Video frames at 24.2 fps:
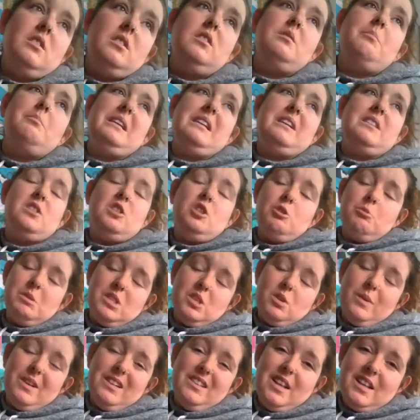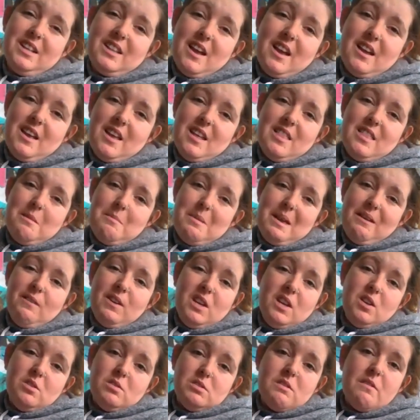because humans are weird like that, and they make
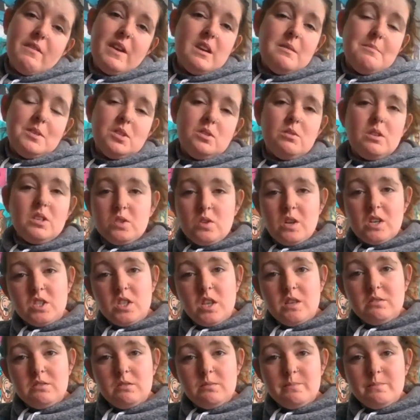videos of animals doing strange things.